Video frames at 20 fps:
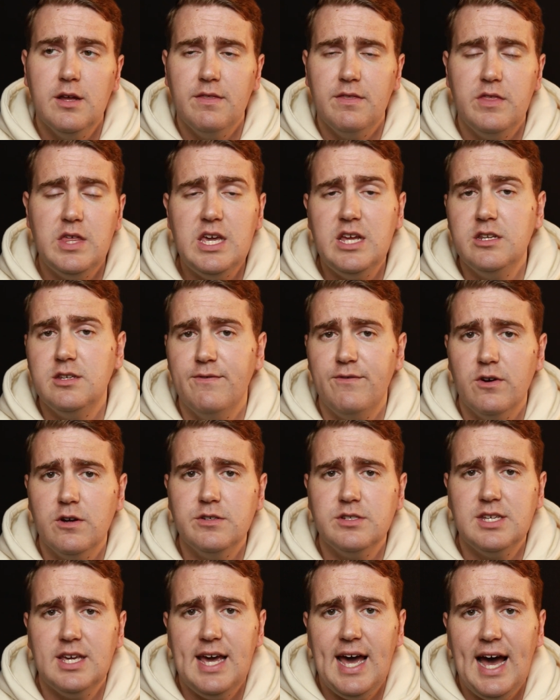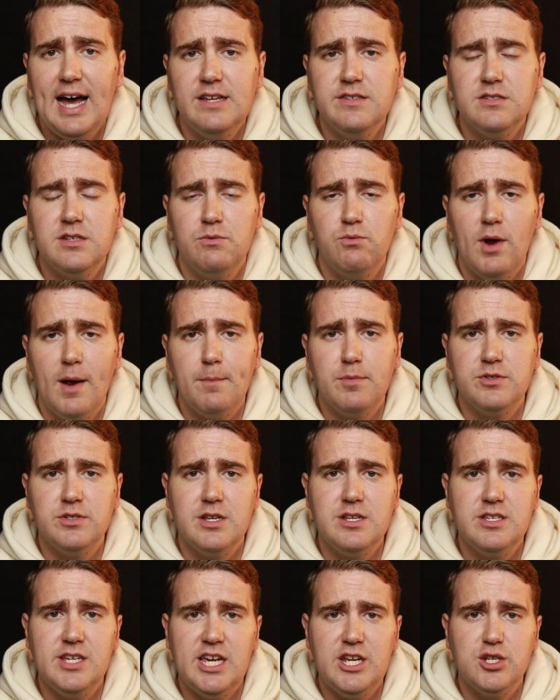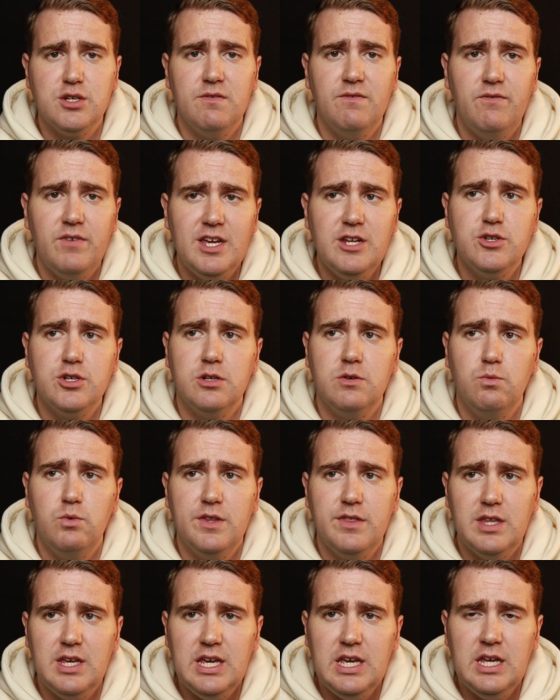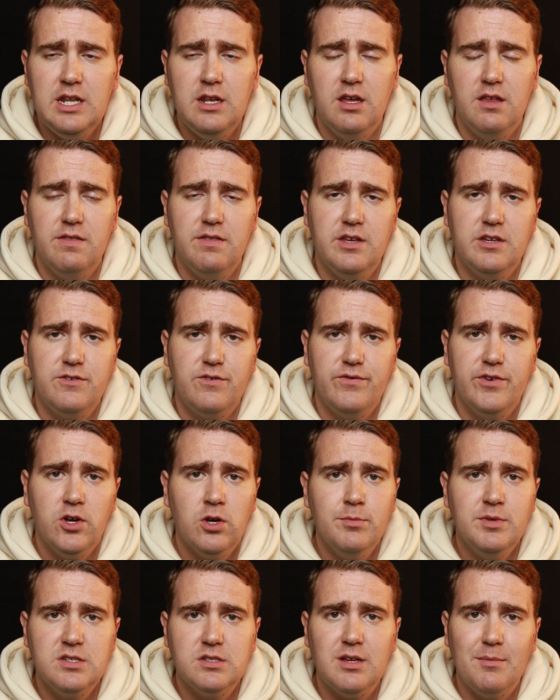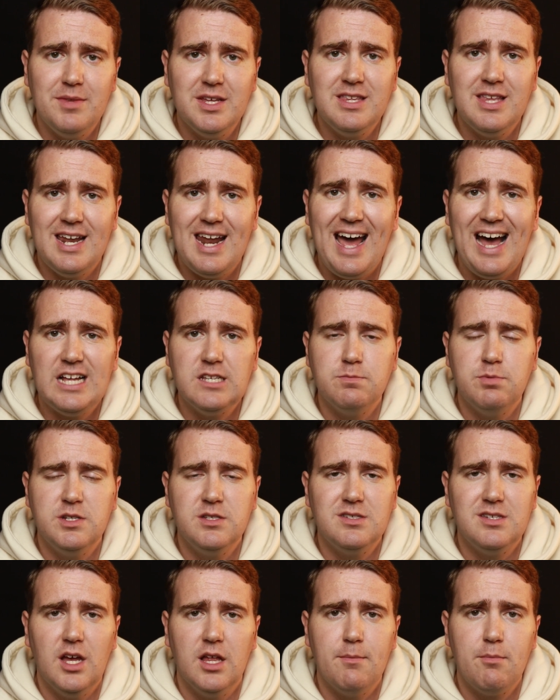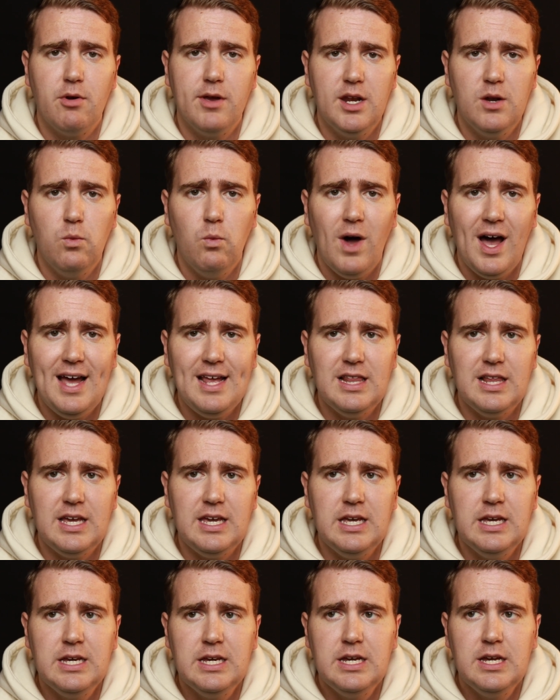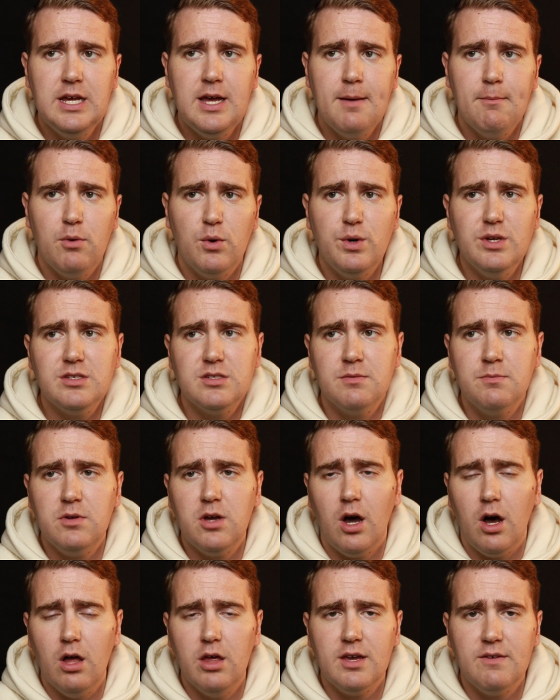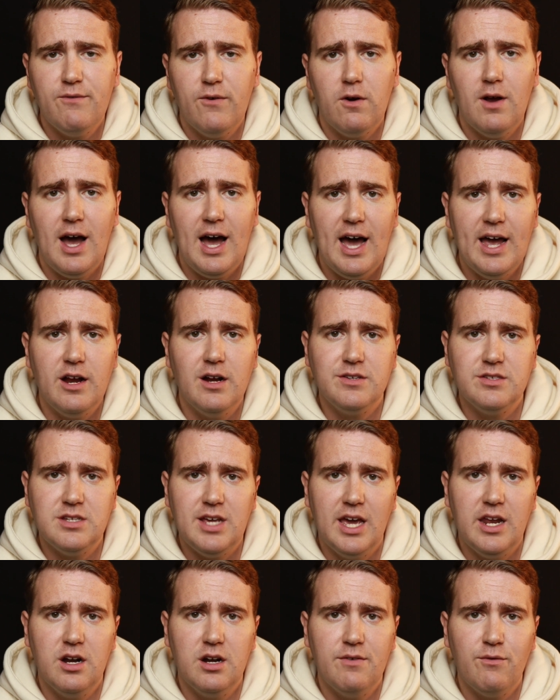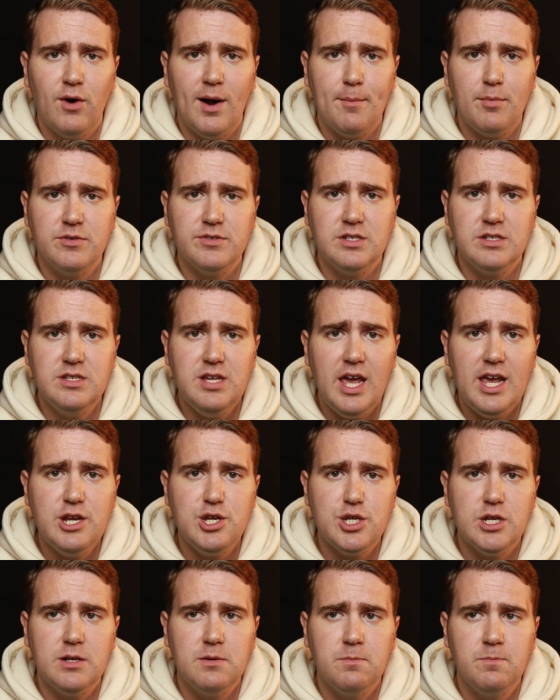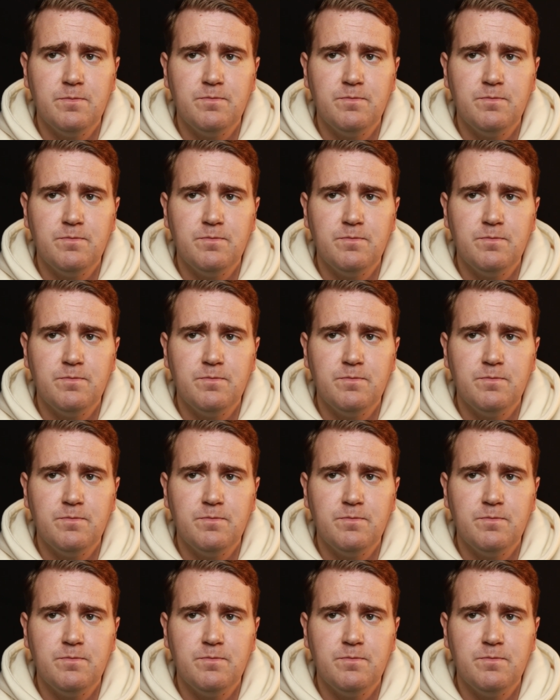The diverse cast and representation featured within this film is something that has been celebrated widely, but with some calling for a higher standard of representation.